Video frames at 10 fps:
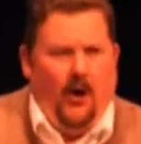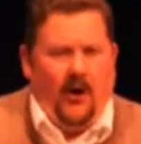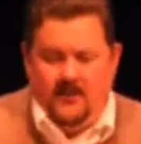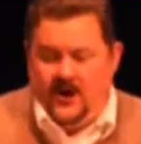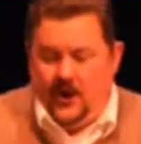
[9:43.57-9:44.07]

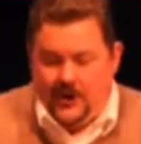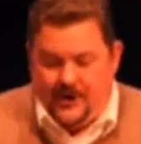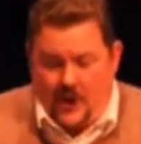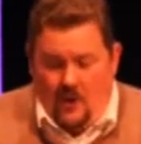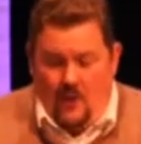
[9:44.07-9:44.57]
Alderman
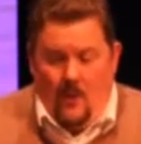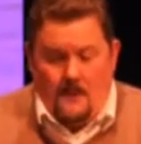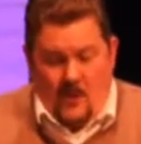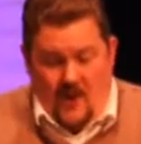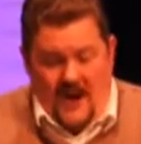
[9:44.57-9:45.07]
Joe
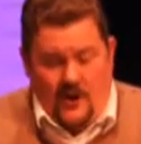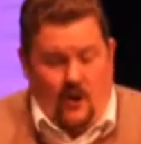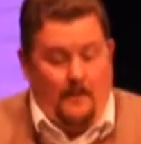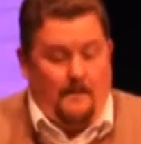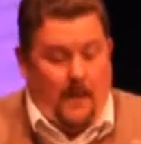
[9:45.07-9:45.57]

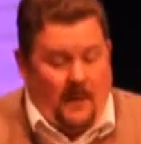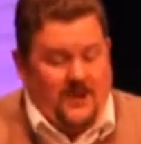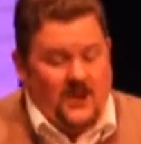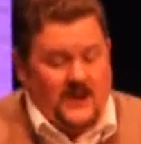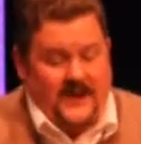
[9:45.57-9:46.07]
Moreno
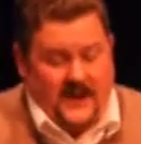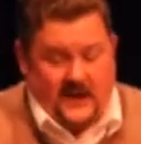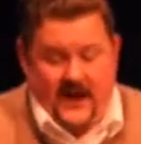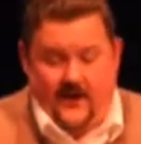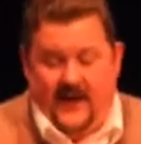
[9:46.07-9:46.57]
publicly
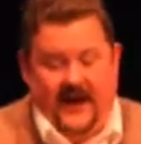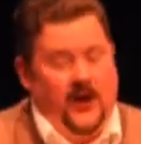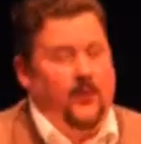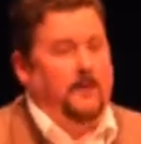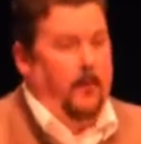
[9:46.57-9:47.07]
declared that
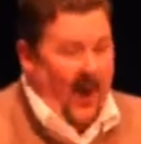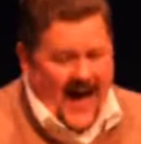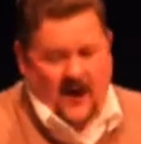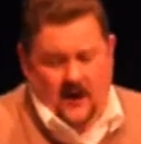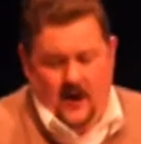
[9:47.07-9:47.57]
he would block